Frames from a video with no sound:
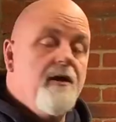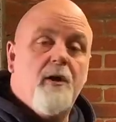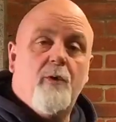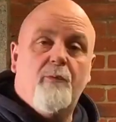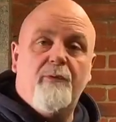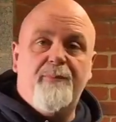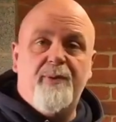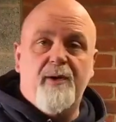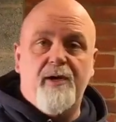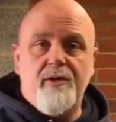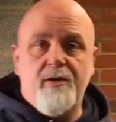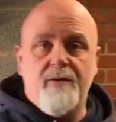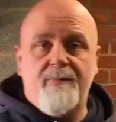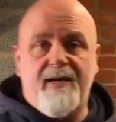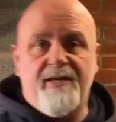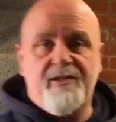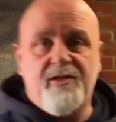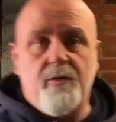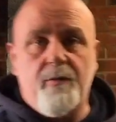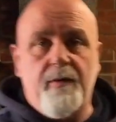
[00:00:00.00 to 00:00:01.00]
We put a new
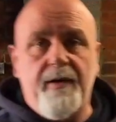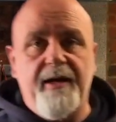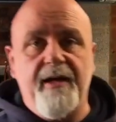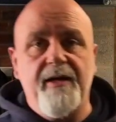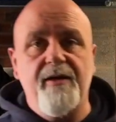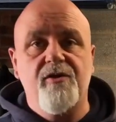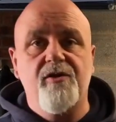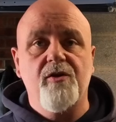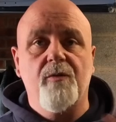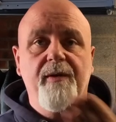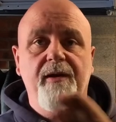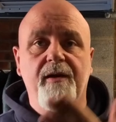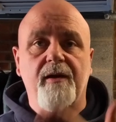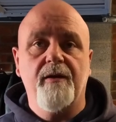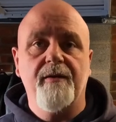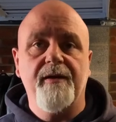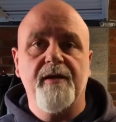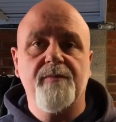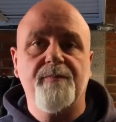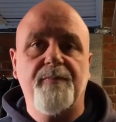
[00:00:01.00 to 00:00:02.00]
battery in so we
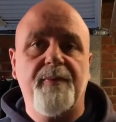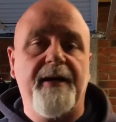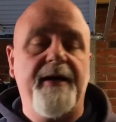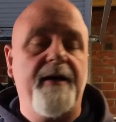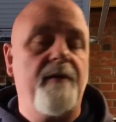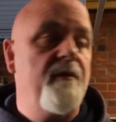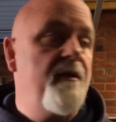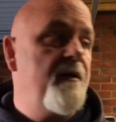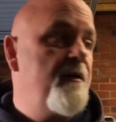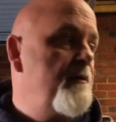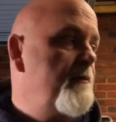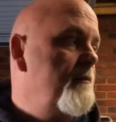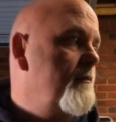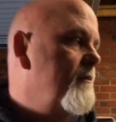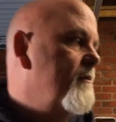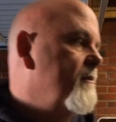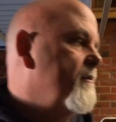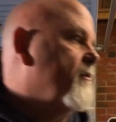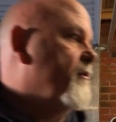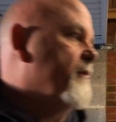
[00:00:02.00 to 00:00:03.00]
know there's power,
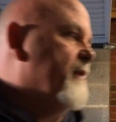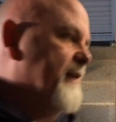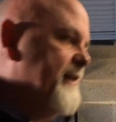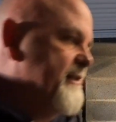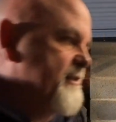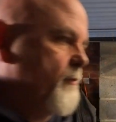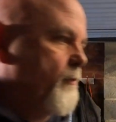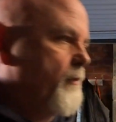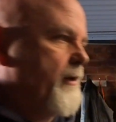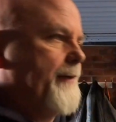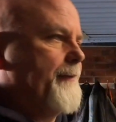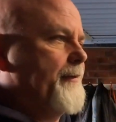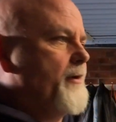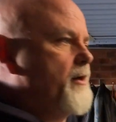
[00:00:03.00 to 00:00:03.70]
or at least the wiring